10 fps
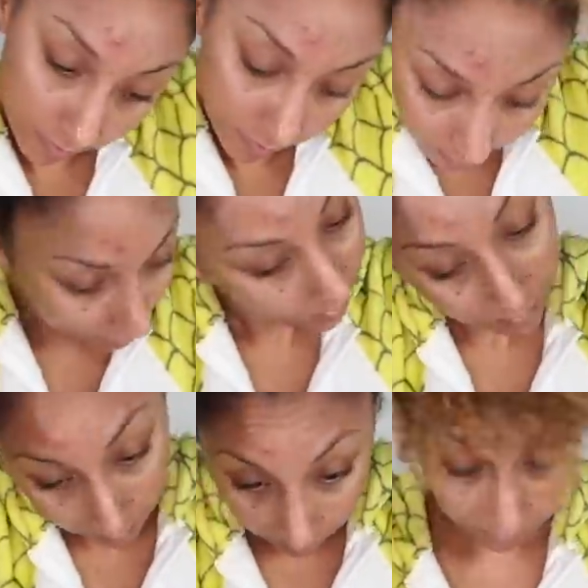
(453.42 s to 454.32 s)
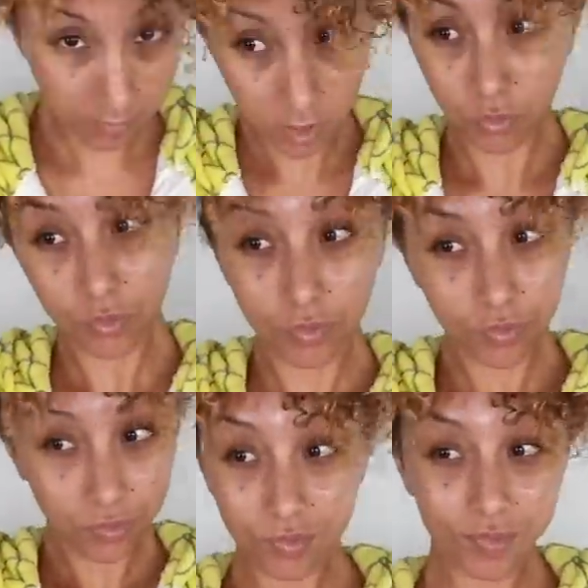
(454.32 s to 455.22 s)
to do is apply this to my scalp and
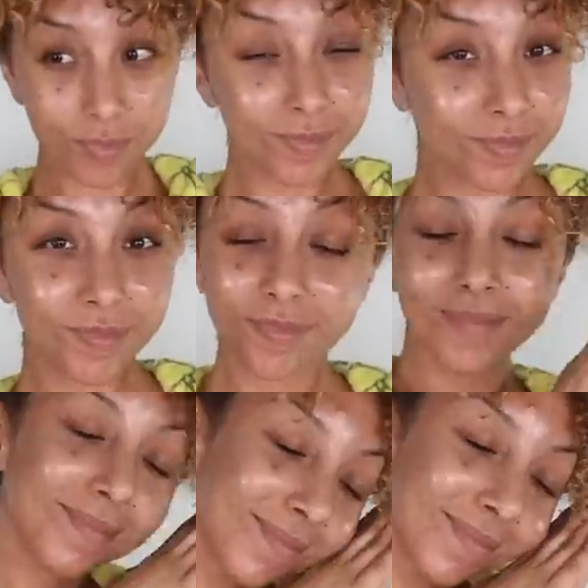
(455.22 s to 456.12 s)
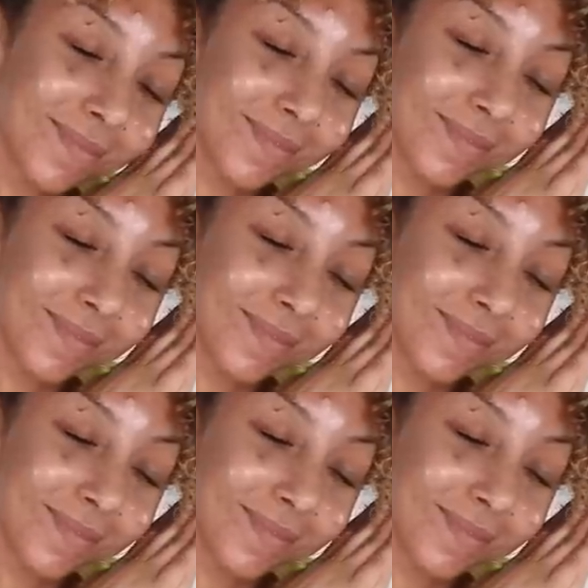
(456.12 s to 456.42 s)
then go to sleep, and